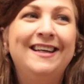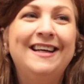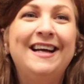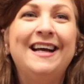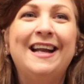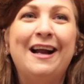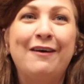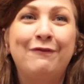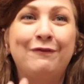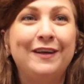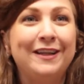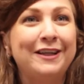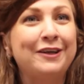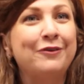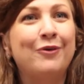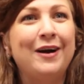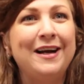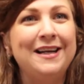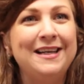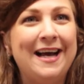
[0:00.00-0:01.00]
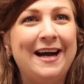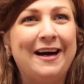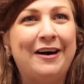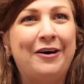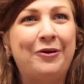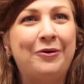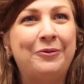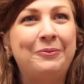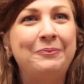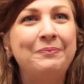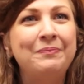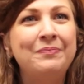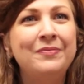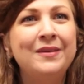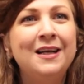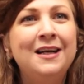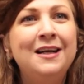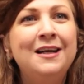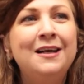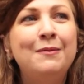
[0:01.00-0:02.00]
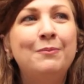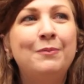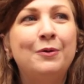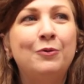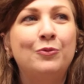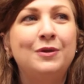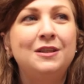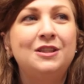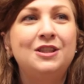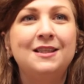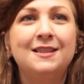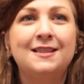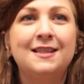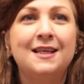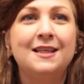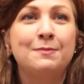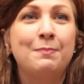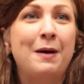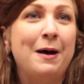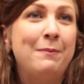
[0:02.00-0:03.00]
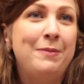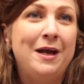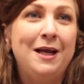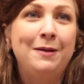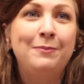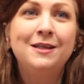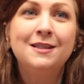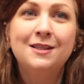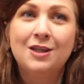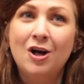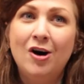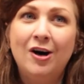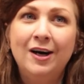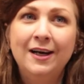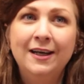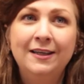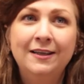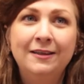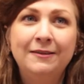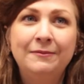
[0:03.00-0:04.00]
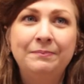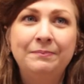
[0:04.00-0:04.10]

and I feel it right now, but when she says, my baby's gone.